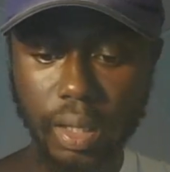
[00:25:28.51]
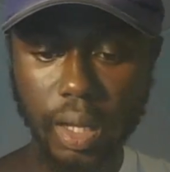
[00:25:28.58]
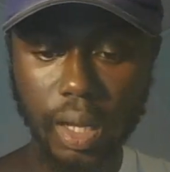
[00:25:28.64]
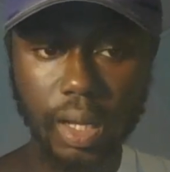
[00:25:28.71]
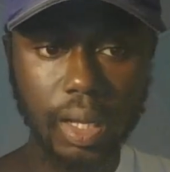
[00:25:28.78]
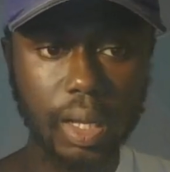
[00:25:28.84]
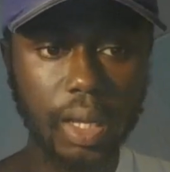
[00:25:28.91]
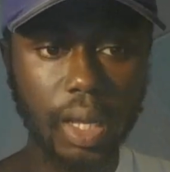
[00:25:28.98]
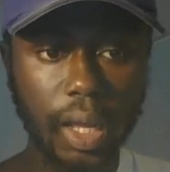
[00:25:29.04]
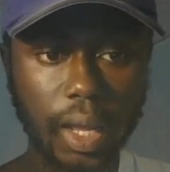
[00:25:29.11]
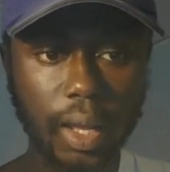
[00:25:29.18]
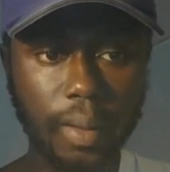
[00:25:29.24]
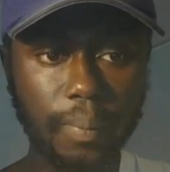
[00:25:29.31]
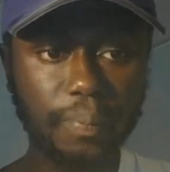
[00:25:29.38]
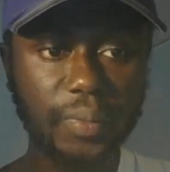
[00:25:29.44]

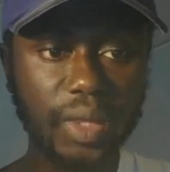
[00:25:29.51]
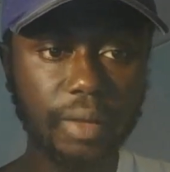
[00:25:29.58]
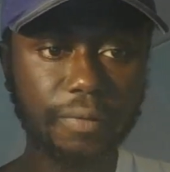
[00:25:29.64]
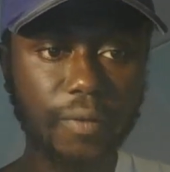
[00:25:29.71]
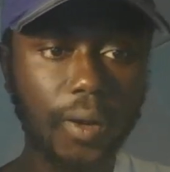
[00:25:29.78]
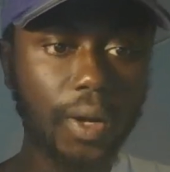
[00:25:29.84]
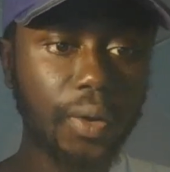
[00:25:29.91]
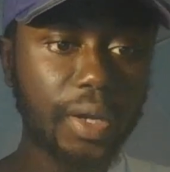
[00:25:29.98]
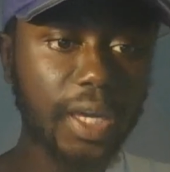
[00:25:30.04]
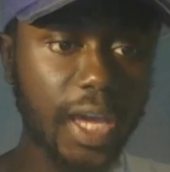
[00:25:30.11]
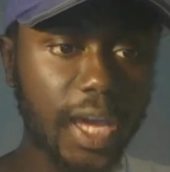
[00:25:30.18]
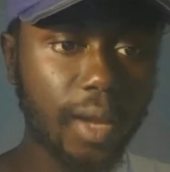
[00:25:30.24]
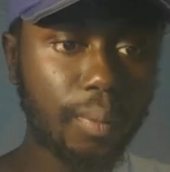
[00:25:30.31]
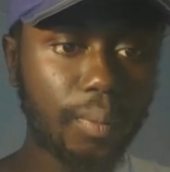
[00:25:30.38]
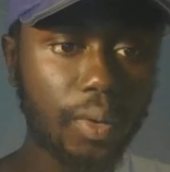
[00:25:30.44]
The following
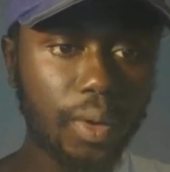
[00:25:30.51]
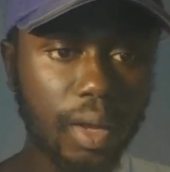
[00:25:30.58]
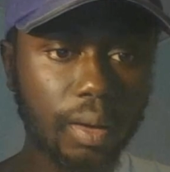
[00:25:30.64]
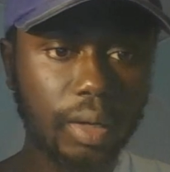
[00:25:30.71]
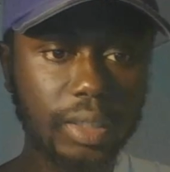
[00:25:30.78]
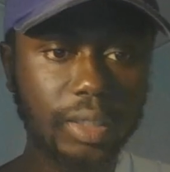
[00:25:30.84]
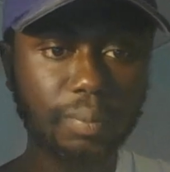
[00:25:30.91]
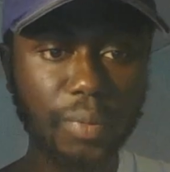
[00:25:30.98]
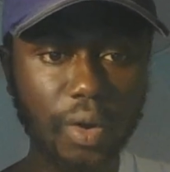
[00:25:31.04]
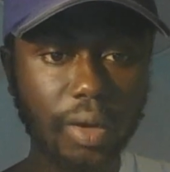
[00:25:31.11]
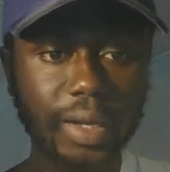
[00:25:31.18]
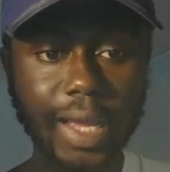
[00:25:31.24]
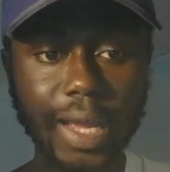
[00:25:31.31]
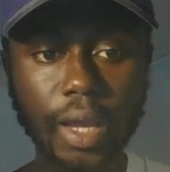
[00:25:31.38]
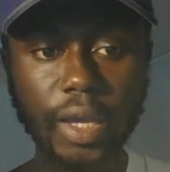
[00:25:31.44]
game is
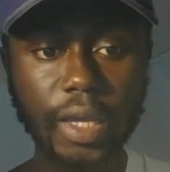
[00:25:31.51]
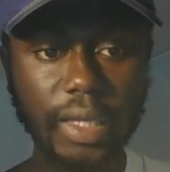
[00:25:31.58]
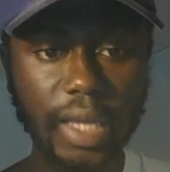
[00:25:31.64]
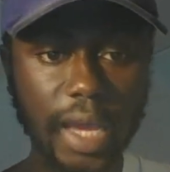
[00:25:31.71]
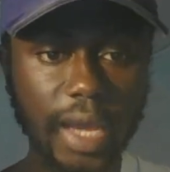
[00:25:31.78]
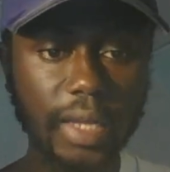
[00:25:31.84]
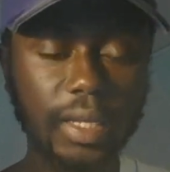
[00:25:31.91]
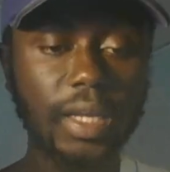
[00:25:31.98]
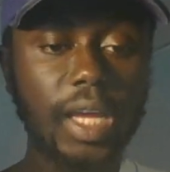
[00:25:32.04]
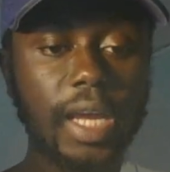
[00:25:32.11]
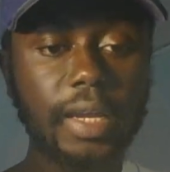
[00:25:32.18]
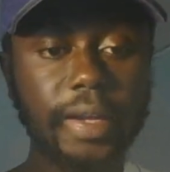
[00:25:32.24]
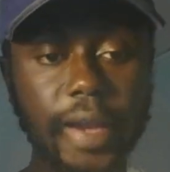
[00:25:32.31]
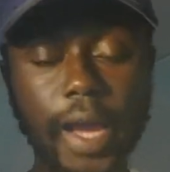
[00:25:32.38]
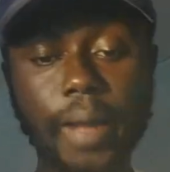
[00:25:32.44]
Maryland at Indiana.
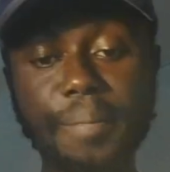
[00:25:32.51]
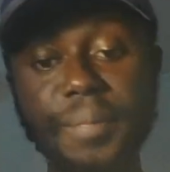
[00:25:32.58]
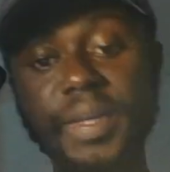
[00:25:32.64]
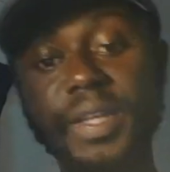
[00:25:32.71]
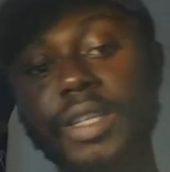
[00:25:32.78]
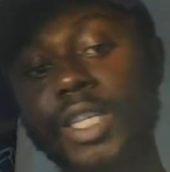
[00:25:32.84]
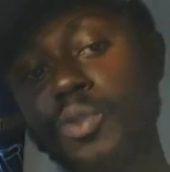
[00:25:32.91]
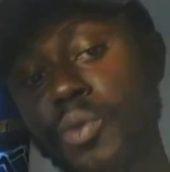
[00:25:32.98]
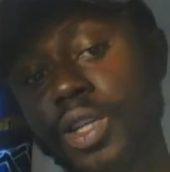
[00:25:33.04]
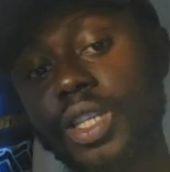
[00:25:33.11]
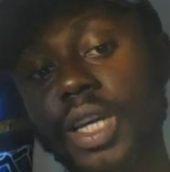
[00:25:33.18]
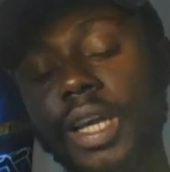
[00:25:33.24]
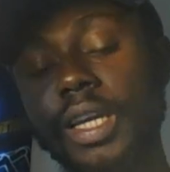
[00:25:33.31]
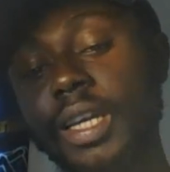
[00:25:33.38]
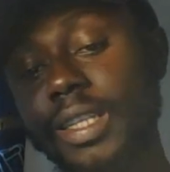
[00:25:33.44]
Now, this one,
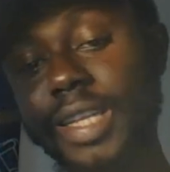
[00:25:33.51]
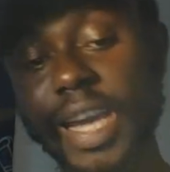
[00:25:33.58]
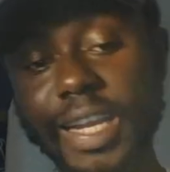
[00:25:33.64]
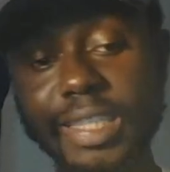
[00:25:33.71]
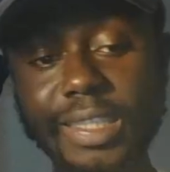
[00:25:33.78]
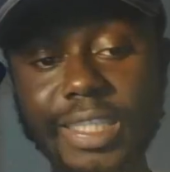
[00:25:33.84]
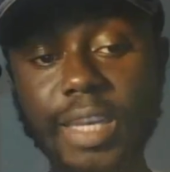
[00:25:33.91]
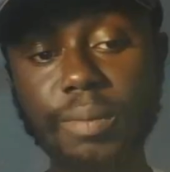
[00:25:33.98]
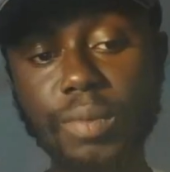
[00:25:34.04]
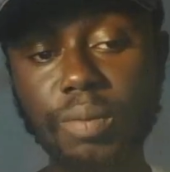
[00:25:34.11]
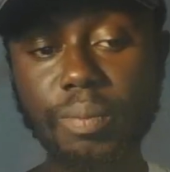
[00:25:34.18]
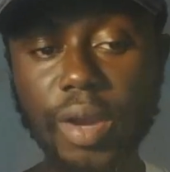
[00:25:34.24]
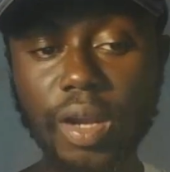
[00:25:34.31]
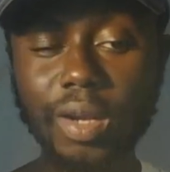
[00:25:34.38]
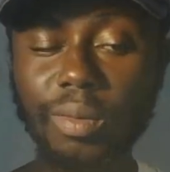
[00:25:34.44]
Indiana team,
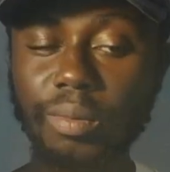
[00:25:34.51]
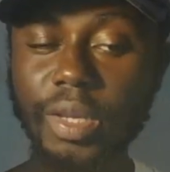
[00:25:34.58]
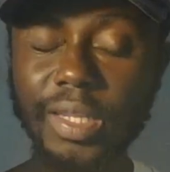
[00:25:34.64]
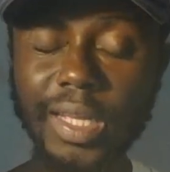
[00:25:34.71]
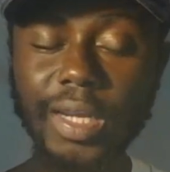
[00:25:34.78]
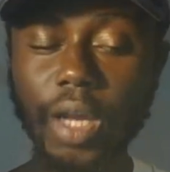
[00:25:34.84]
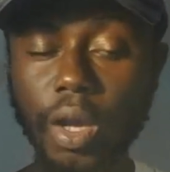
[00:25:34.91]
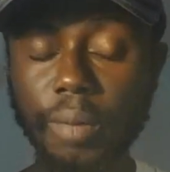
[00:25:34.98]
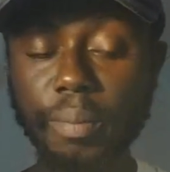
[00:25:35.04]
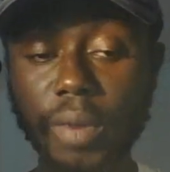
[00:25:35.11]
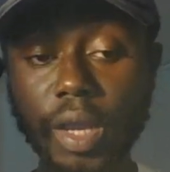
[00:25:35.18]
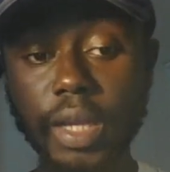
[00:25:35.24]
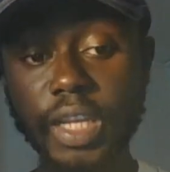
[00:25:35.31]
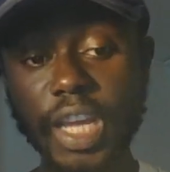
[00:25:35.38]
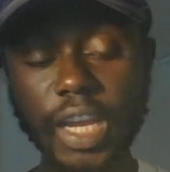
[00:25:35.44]
Indiana
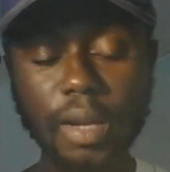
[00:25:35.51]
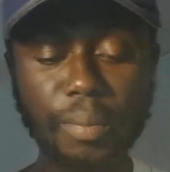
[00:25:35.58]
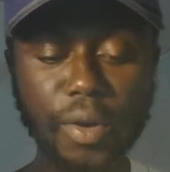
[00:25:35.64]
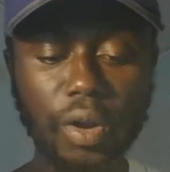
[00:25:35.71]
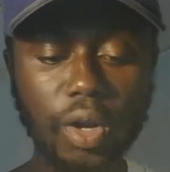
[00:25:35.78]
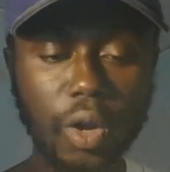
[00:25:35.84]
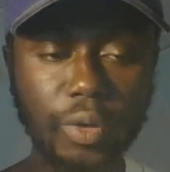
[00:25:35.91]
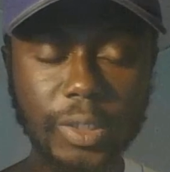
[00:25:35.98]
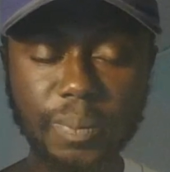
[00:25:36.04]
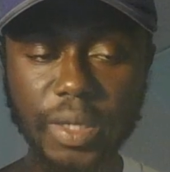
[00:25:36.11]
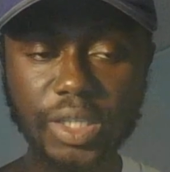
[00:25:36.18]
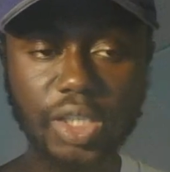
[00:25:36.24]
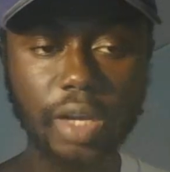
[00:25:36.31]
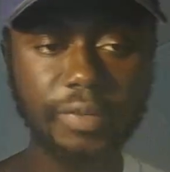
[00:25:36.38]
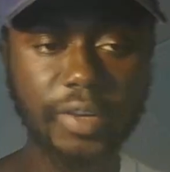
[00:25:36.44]
and Maryland always play
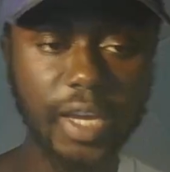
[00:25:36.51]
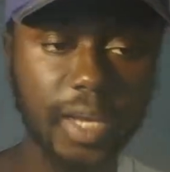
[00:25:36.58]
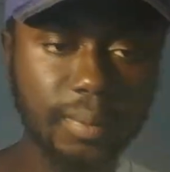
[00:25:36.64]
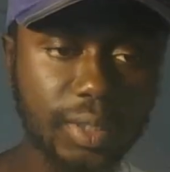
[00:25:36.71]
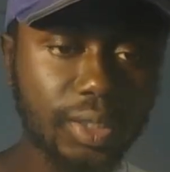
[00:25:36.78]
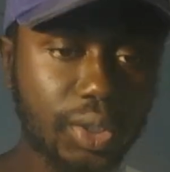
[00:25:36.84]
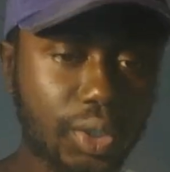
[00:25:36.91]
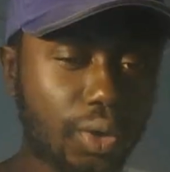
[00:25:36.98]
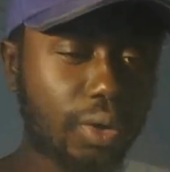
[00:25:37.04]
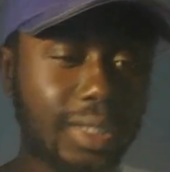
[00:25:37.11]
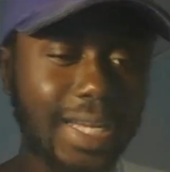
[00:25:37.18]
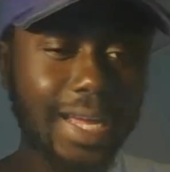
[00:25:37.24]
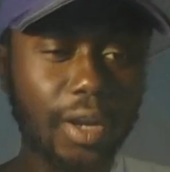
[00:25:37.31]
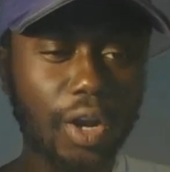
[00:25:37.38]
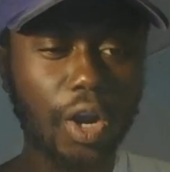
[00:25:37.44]
tough games, so
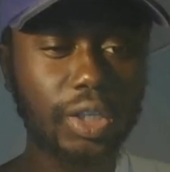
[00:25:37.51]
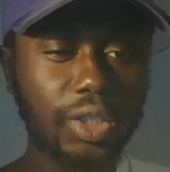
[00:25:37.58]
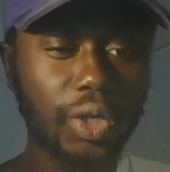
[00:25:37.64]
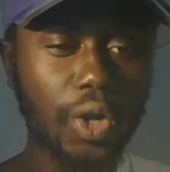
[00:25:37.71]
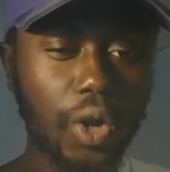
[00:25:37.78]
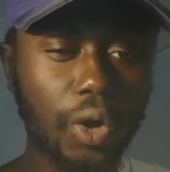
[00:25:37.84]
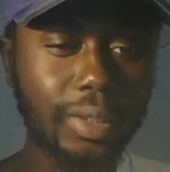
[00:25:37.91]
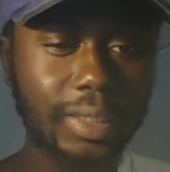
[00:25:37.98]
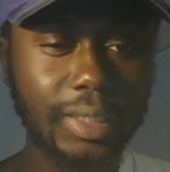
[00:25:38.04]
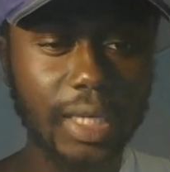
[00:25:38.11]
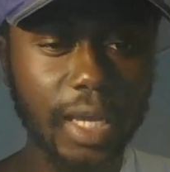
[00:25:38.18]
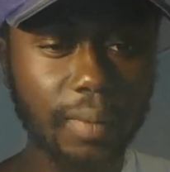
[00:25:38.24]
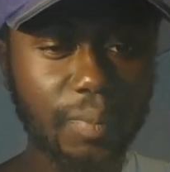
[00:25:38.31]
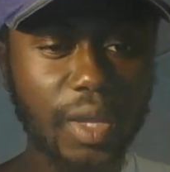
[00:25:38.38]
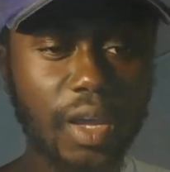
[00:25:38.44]
it's kind of hard to call this
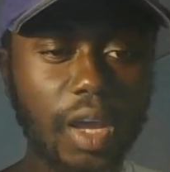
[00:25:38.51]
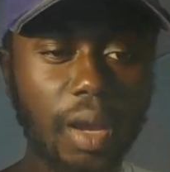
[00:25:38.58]
game.